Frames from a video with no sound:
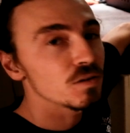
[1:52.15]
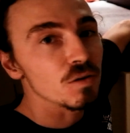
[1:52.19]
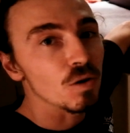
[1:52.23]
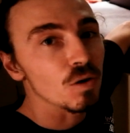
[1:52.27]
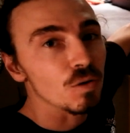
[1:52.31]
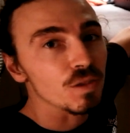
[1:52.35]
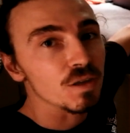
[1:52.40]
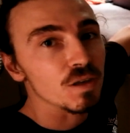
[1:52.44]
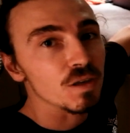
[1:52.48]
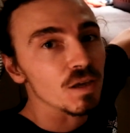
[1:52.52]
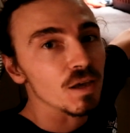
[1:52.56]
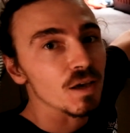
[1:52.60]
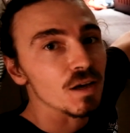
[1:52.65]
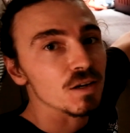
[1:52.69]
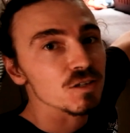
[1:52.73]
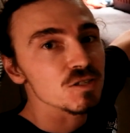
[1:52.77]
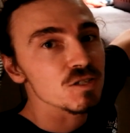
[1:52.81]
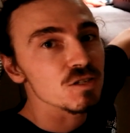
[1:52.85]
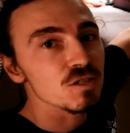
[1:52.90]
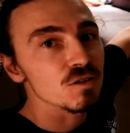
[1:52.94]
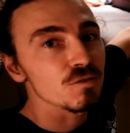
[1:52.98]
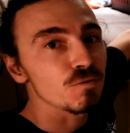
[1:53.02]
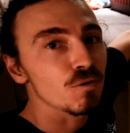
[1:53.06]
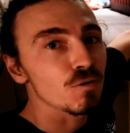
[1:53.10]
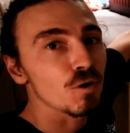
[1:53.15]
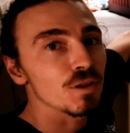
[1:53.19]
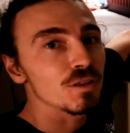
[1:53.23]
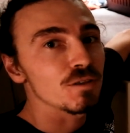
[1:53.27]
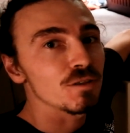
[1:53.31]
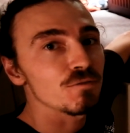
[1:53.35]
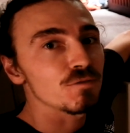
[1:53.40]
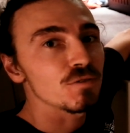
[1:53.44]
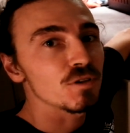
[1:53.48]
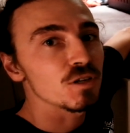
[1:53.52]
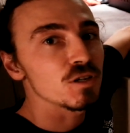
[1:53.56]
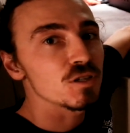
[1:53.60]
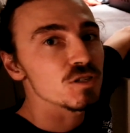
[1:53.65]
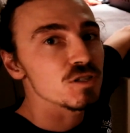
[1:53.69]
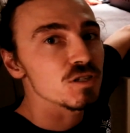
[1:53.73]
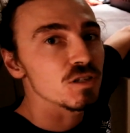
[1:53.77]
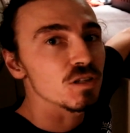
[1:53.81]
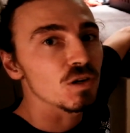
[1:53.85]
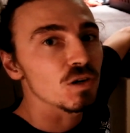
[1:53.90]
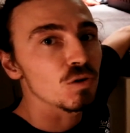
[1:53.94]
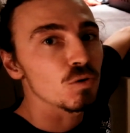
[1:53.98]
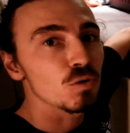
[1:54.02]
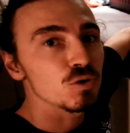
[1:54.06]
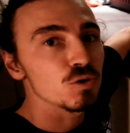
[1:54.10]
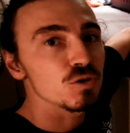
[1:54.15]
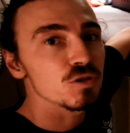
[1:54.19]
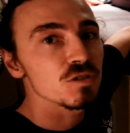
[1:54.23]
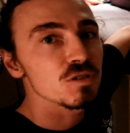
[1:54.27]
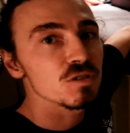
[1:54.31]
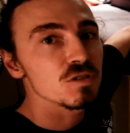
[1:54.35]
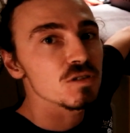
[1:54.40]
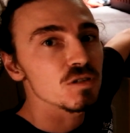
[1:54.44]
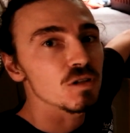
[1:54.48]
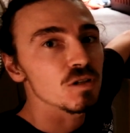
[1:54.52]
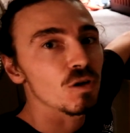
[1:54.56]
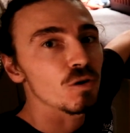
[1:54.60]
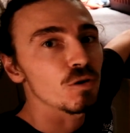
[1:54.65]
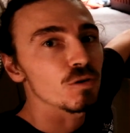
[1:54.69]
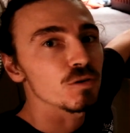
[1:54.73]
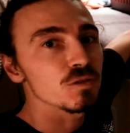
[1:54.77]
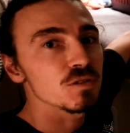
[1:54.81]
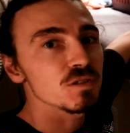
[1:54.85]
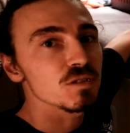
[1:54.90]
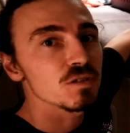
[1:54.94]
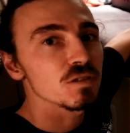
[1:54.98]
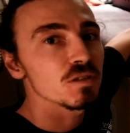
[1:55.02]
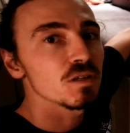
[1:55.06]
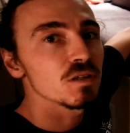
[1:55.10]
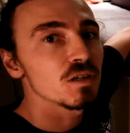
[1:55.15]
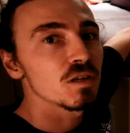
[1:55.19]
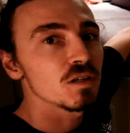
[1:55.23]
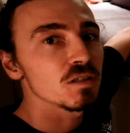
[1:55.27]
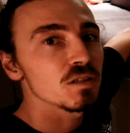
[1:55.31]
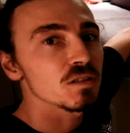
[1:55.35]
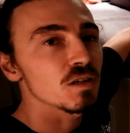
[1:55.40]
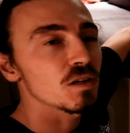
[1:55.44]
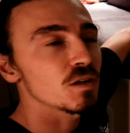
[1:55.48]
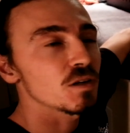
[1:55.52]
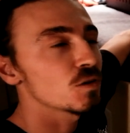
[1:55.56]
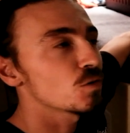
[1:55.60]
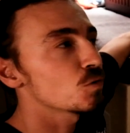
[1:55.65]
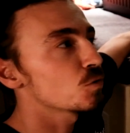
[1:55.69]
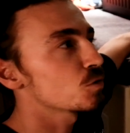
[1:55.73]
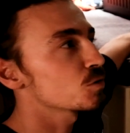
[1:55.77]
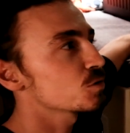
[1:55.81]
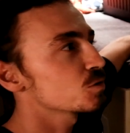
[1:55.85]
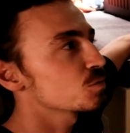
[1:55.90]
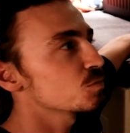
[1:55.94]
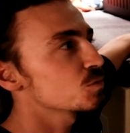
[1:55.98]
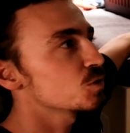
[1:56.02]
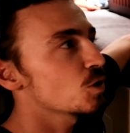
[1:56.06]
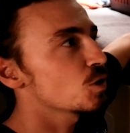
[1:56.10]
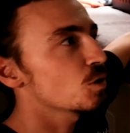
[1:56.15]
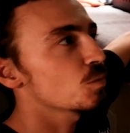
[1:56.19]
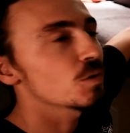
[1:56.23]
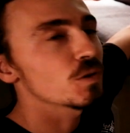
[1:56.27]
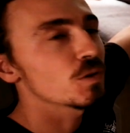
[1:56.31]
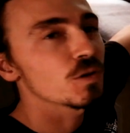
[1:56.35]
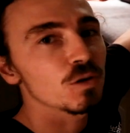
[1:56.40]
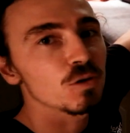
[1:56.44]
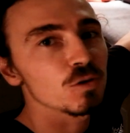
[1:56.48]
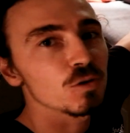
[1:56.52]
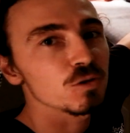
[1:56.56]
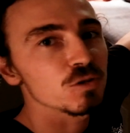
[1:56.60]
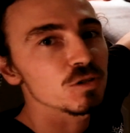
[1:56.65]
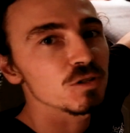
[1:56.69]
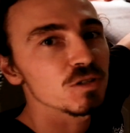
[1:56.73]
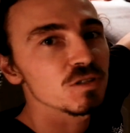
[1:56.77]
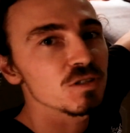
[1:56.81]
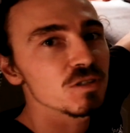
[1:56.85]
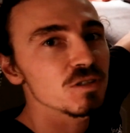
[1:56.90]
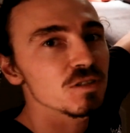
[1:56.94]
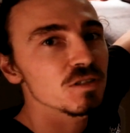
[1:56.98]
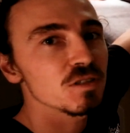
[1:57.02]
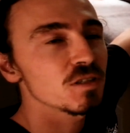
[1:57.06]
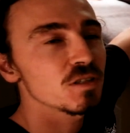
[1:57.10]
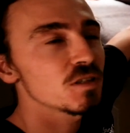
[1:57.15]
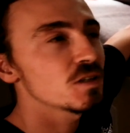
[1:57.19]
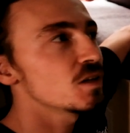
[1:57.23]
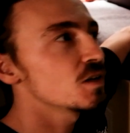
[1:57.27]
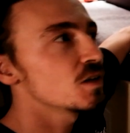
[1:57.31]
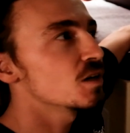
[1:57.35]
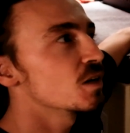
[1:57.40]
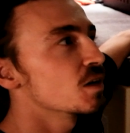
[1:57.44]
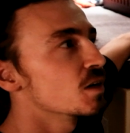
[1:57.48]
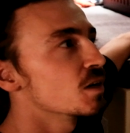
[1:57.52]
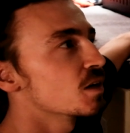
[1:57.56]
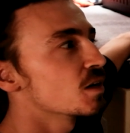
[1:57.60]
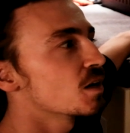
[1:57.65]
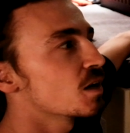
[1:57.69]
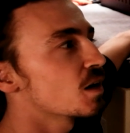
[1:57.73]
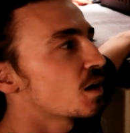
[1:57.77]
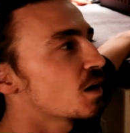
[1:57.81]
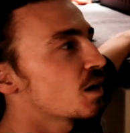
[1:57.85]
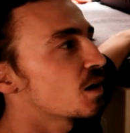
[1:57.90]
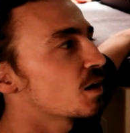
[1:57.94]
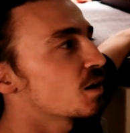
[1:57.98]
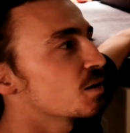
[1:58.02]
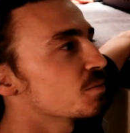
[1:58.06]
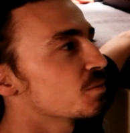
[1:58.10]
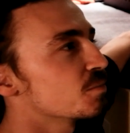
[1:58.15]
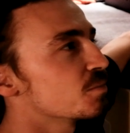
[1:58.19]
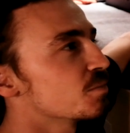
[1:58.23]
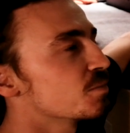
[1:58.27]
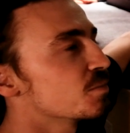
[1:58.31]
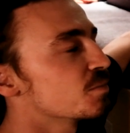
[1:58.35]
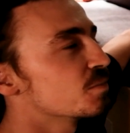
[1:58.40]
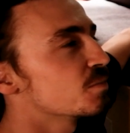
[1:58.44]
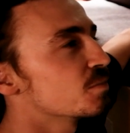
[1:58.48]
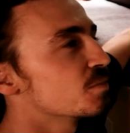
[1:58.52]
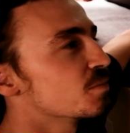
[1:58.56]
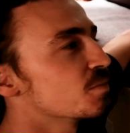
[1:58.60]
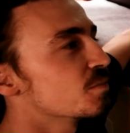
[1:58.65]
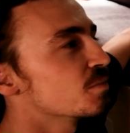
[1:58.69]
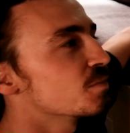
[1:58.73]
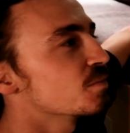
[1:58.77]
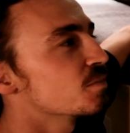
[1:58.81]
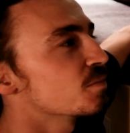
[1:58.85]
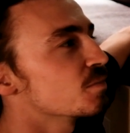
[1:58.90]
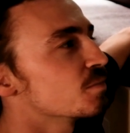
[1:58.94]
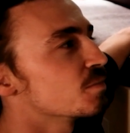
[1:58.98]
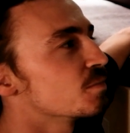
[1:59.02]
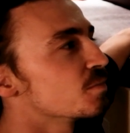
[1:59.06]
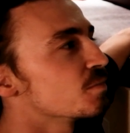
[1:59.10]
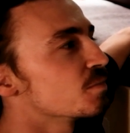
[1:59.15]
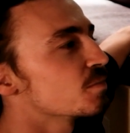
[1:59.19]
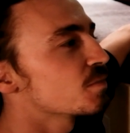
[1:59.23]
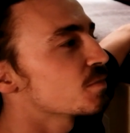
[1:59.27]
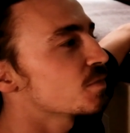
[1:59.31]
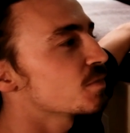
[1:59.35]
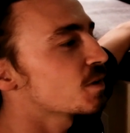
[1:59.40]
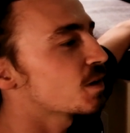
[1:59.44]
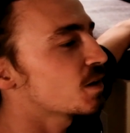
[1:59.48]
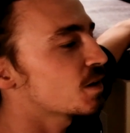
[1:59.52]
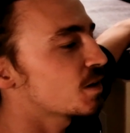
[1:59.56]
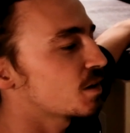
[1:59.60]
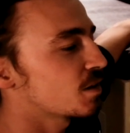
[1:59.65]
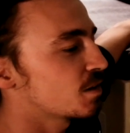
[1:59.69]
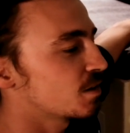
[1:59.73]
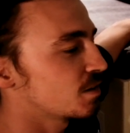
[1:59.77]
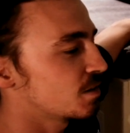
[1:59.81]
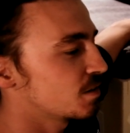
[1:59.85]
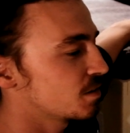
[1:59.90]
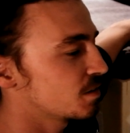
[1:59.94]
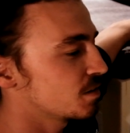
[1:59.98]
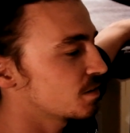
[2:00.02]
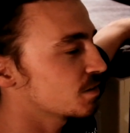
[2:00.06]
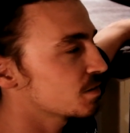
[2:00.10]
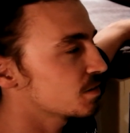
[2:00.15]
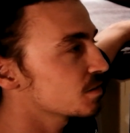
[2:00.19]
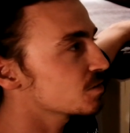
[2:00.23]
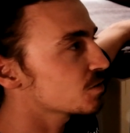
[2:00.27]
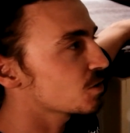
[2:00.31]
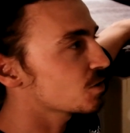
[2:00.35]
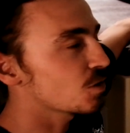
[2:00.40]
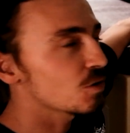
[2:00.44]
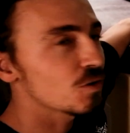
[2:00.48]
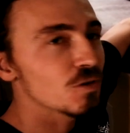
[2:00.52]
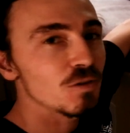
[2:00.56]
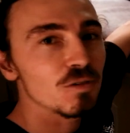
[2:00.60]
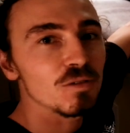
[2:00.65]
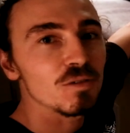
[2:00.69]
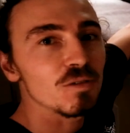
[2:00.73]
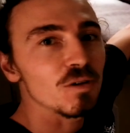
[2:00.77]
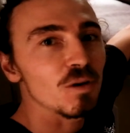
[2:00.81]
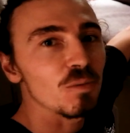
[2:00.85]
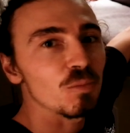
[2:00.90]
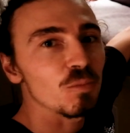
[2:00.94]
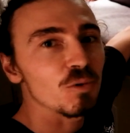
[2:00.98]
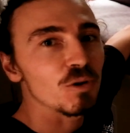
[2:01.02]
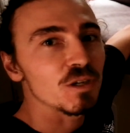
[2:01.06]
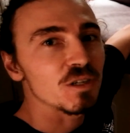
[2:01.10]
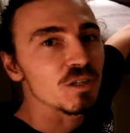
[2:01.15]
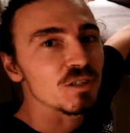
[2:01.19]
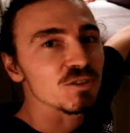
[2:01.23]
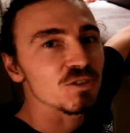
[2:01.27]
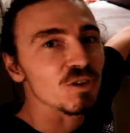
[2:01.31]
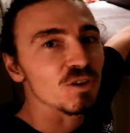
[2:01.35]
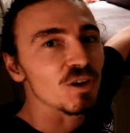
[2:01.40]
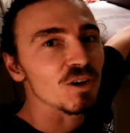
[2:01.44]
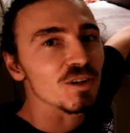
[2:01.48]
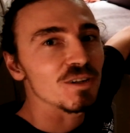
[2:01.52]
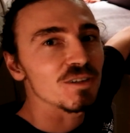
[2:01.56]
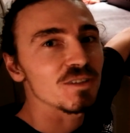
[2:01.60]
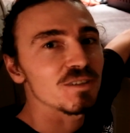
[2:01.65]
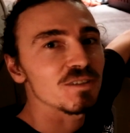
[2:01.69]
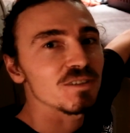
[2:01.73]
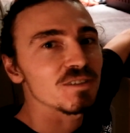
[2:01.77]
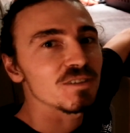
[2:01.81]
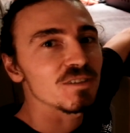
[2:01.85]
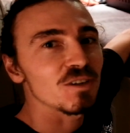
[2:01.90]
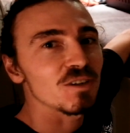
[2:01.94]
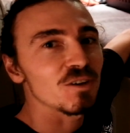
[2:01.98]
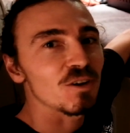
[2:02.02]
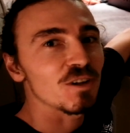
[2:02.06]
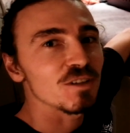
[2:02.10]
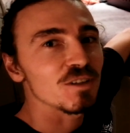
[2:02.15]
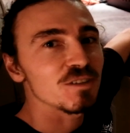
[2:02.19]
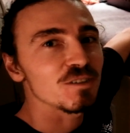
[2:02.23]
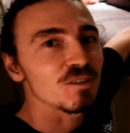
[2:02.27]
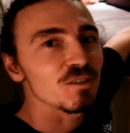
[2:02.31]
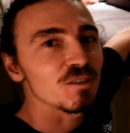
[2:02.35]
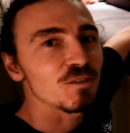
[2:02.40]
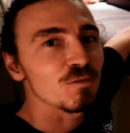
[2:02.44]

on the couches are finally finished, and the cushions. Lauren's done an awesome job on the cushions. Um, yeah, so I'm pretty excited. Tonight's the